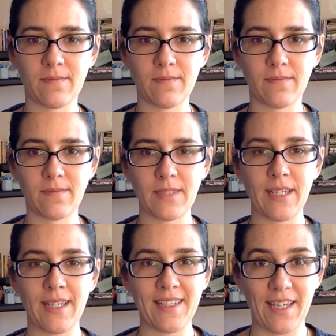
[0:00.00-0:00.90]
there, I'm
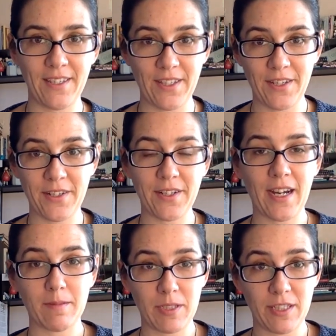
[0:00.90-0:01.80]
Theodora, and
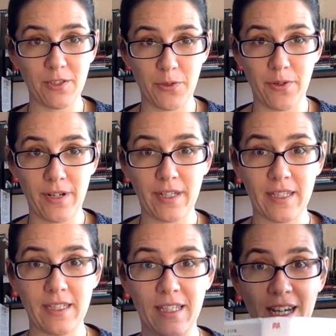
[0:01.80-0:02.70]
I'm reading The
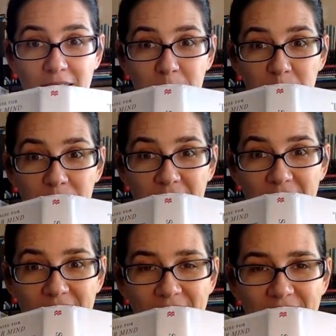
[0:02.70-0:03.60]
Sniper
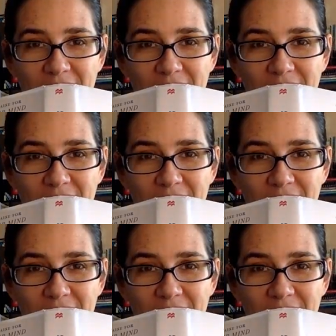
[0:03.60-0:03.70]
Mind.